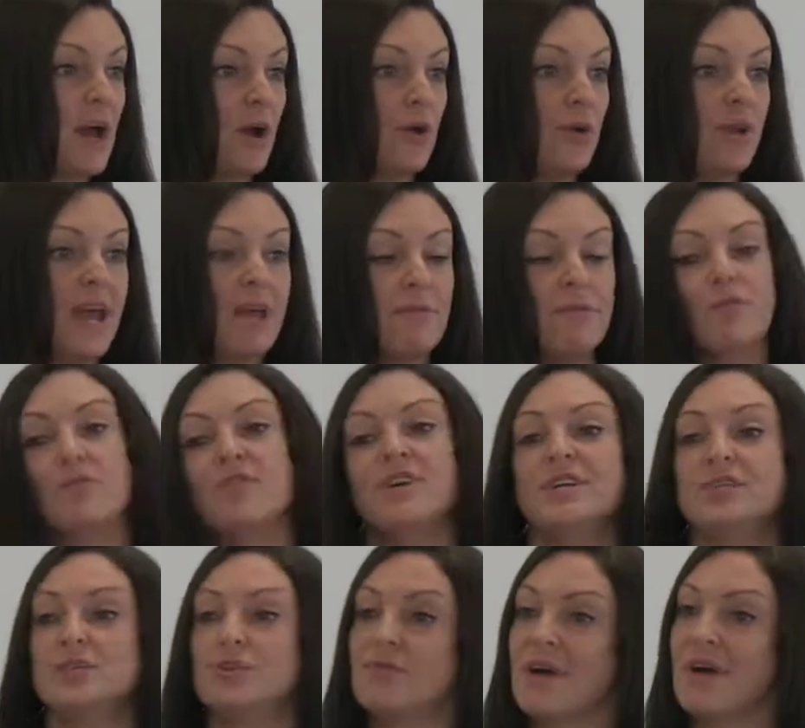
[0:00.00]
only ever
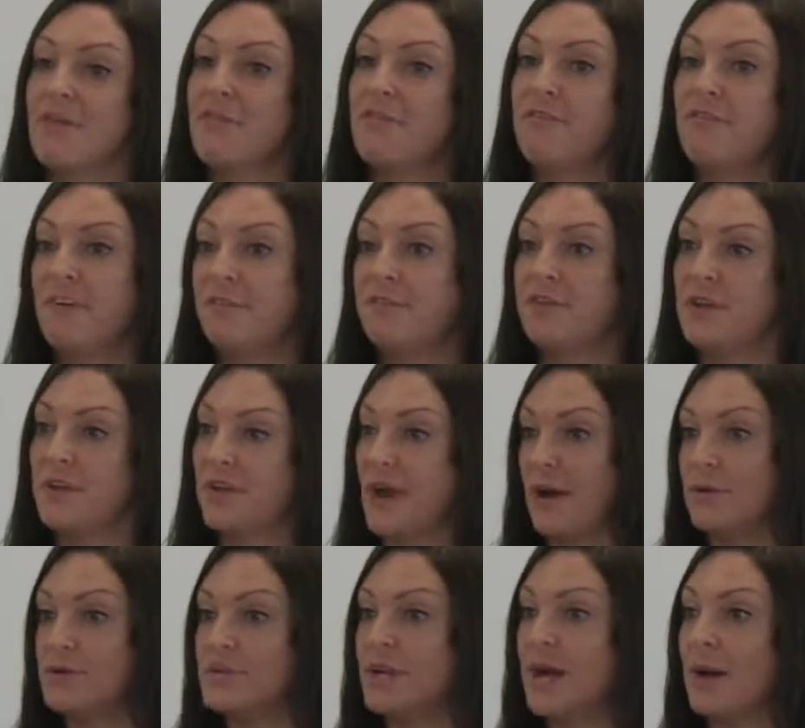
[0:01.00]
reached around
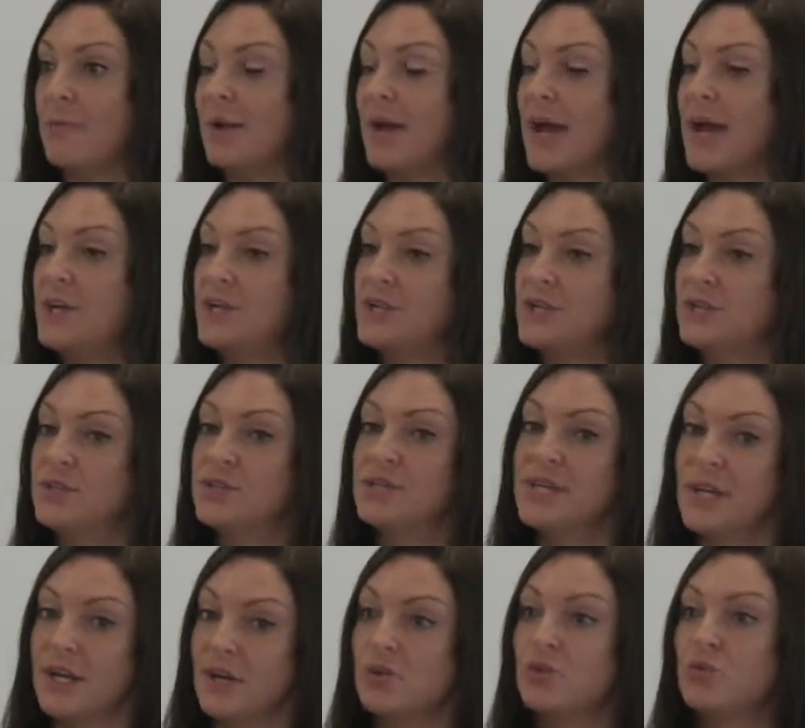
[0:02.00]
50,000 applications
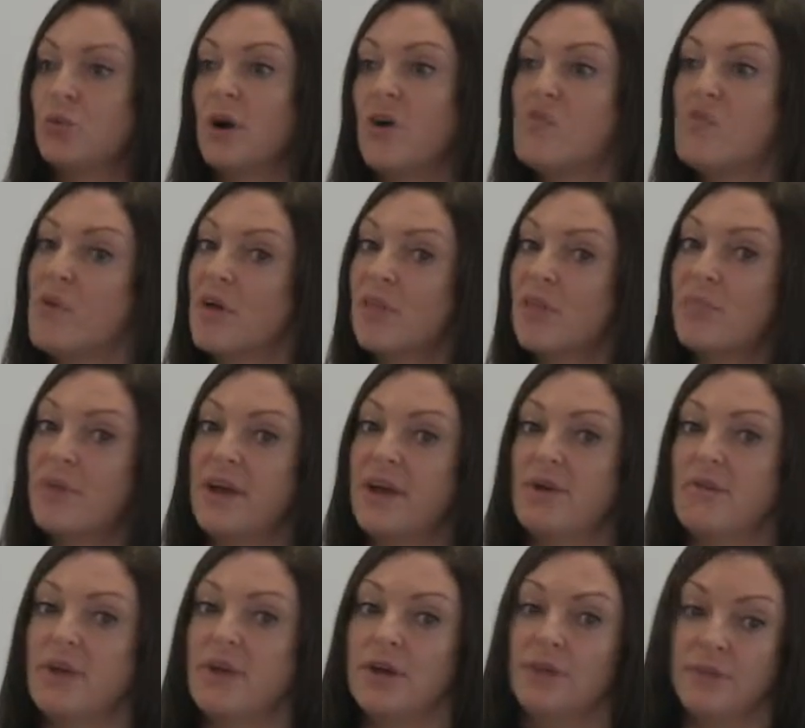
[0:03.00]
in a 12-month
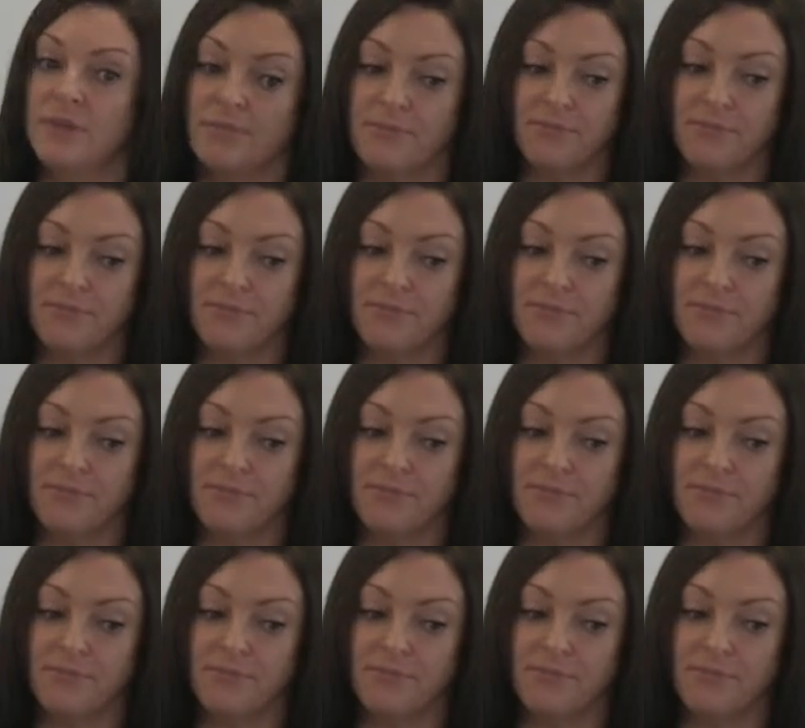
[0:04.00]
period.